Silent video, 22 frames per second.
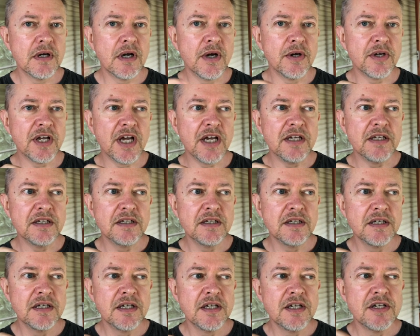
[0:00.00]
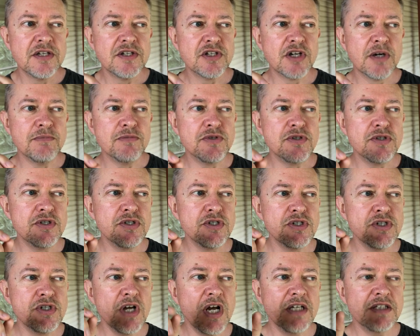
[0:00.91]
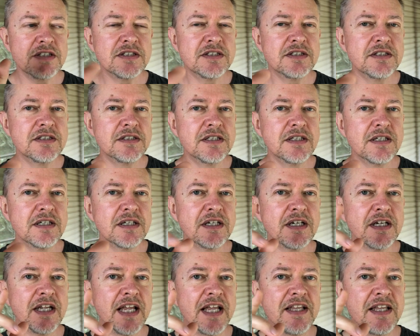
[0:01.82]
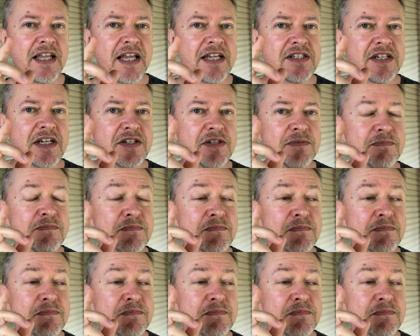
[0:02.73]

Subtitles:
okay, so there's a